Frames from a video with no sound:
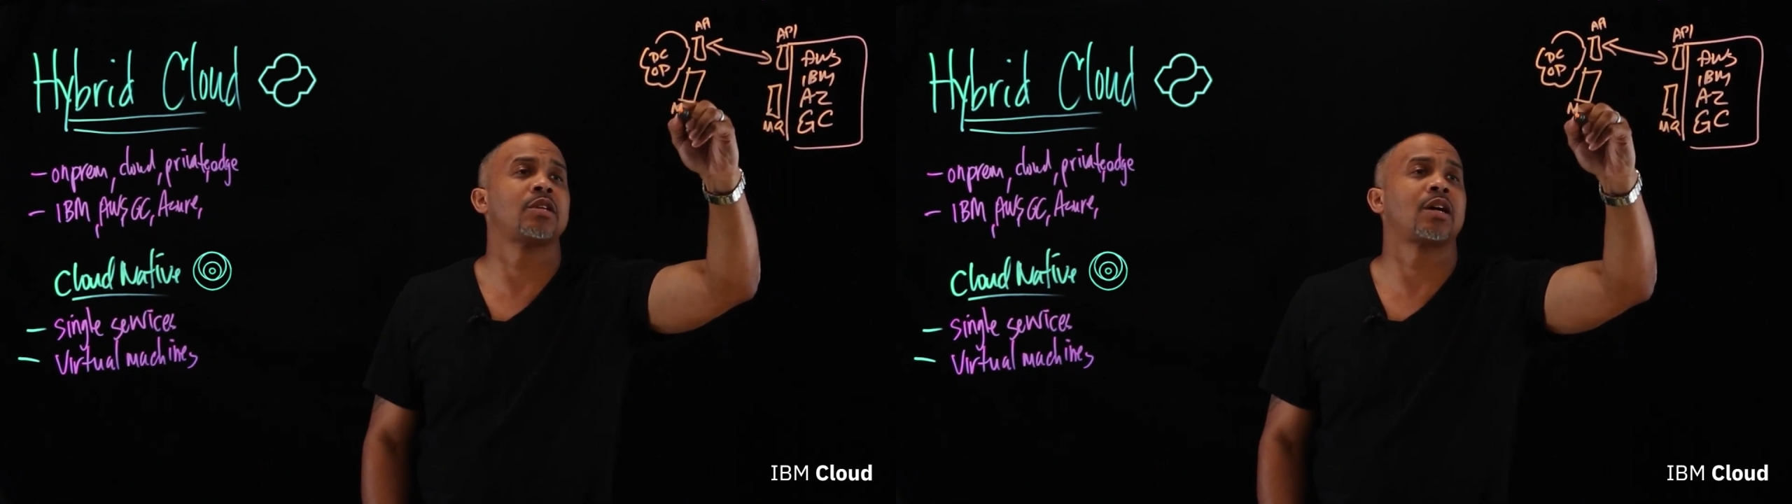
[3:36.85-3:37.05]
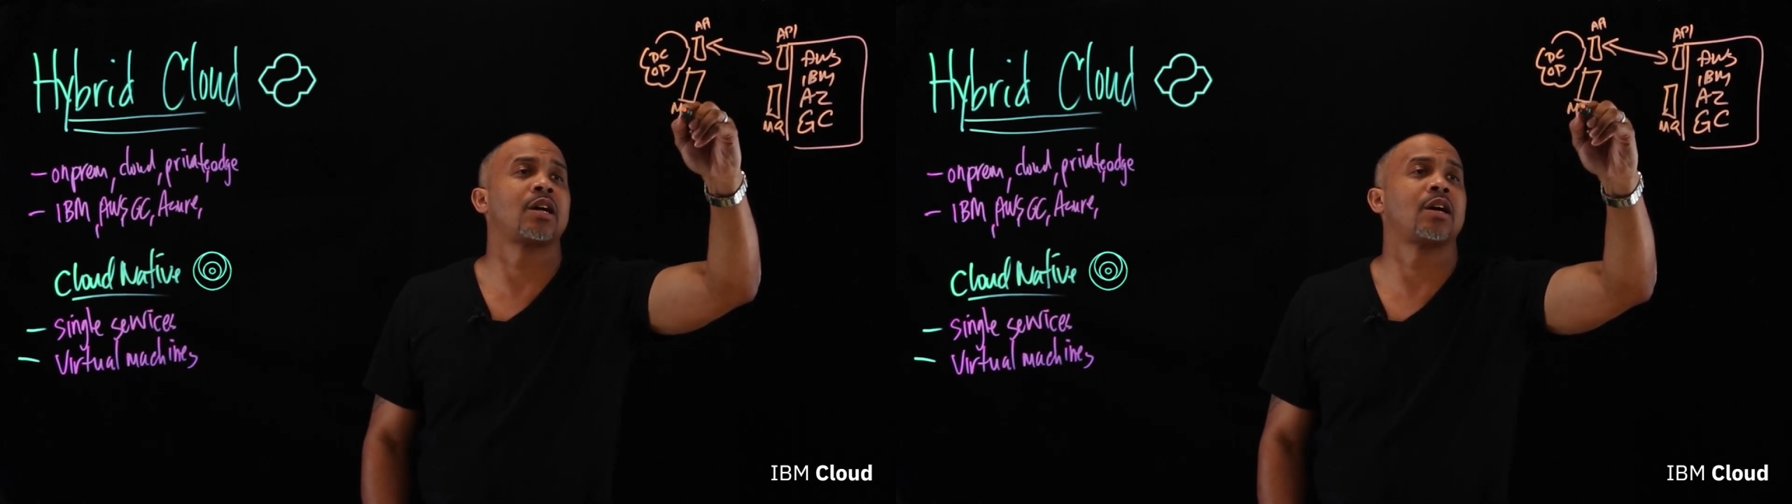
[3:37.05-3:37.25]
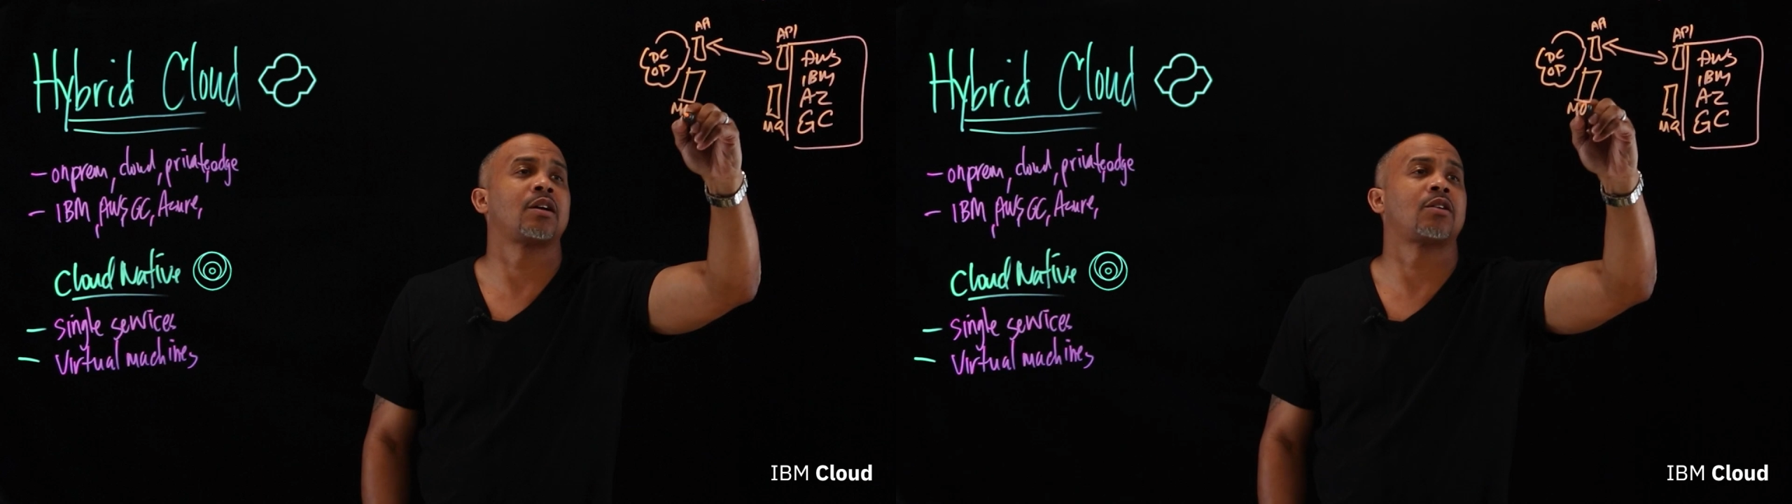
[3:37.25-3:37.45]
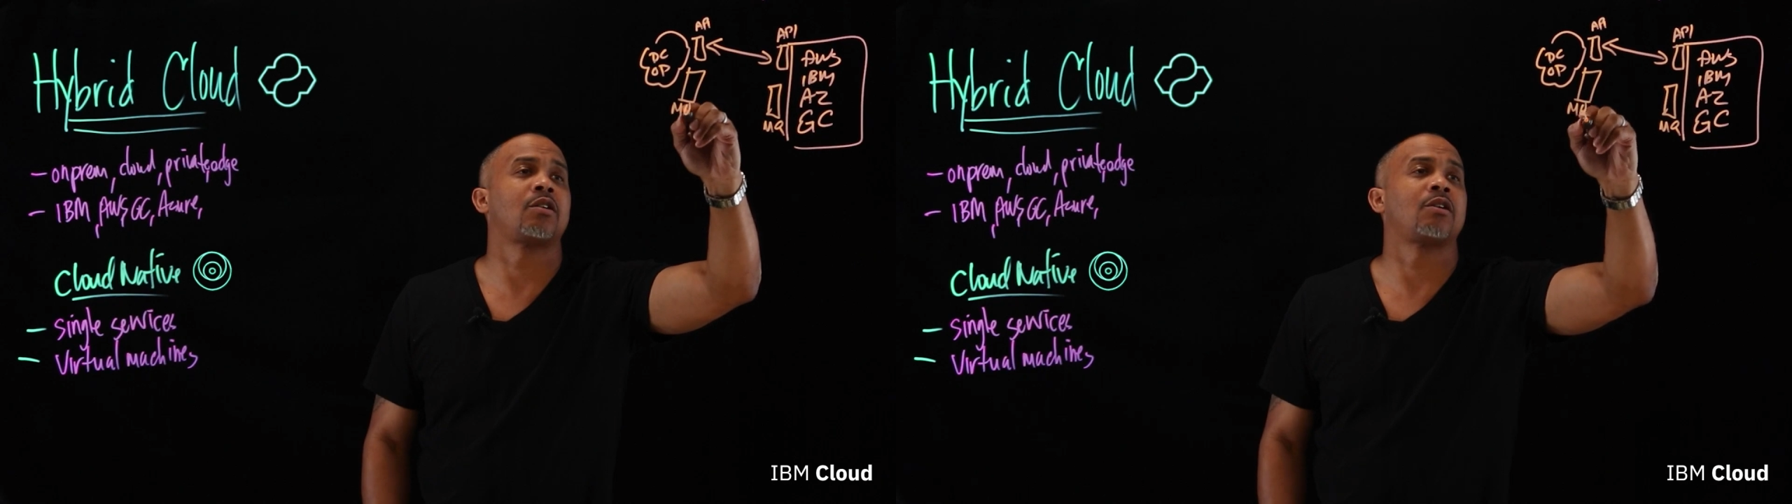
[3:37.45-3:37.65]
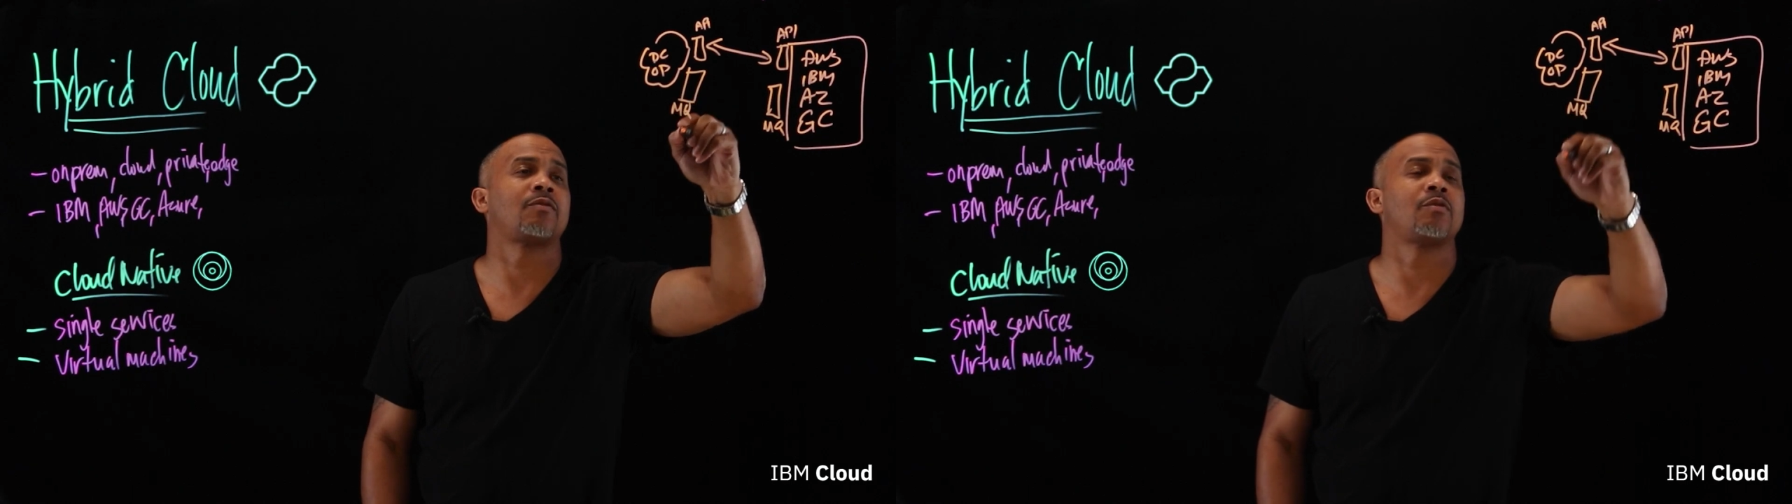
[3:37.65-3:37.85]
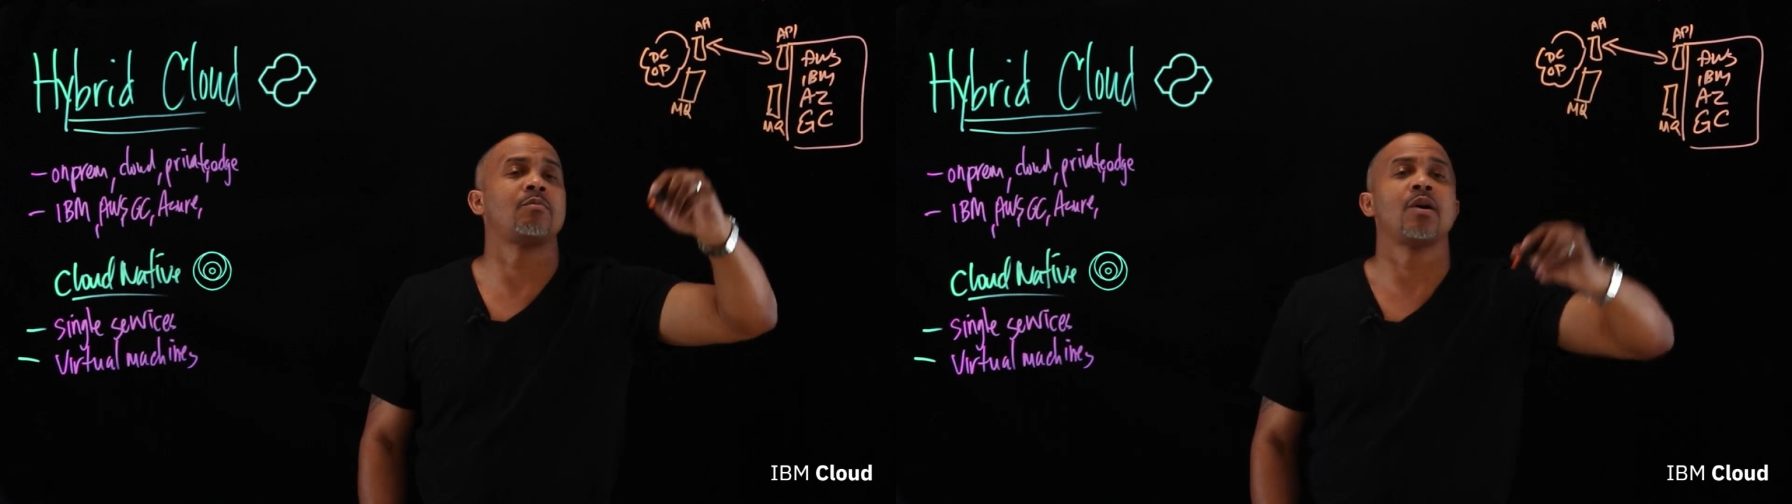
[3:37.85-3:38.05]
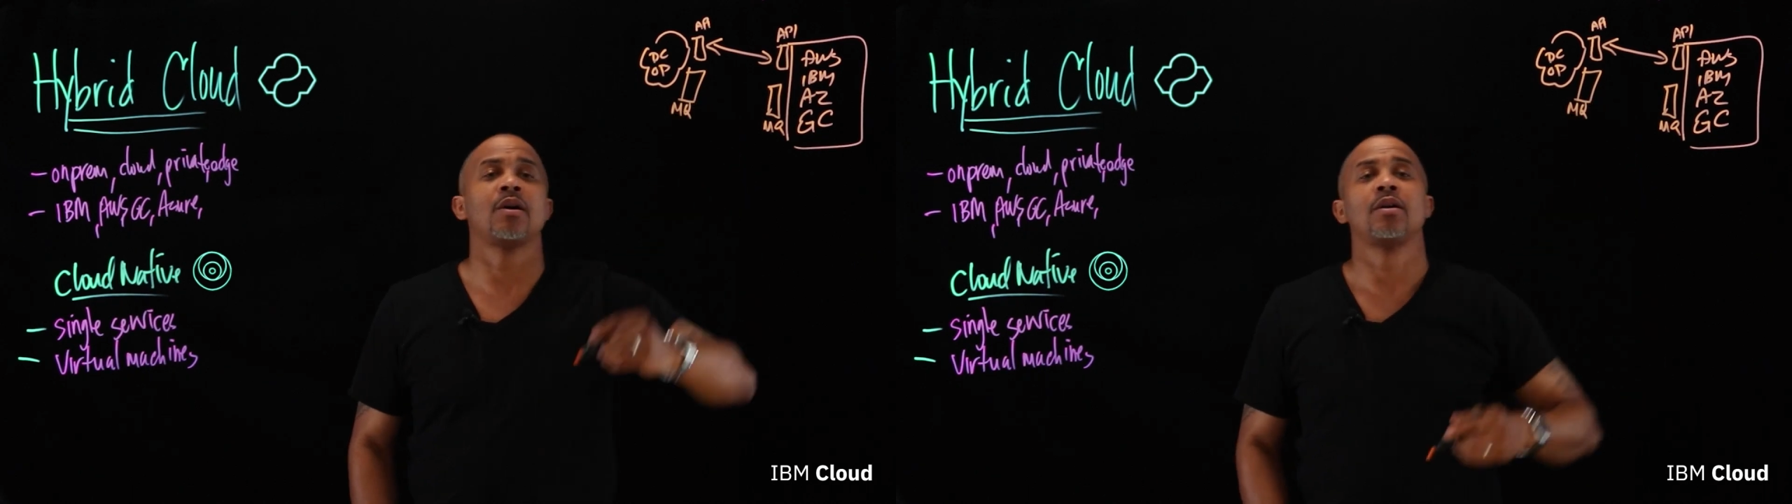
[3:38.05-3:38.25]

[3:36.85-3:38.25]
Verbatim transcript: that can occur from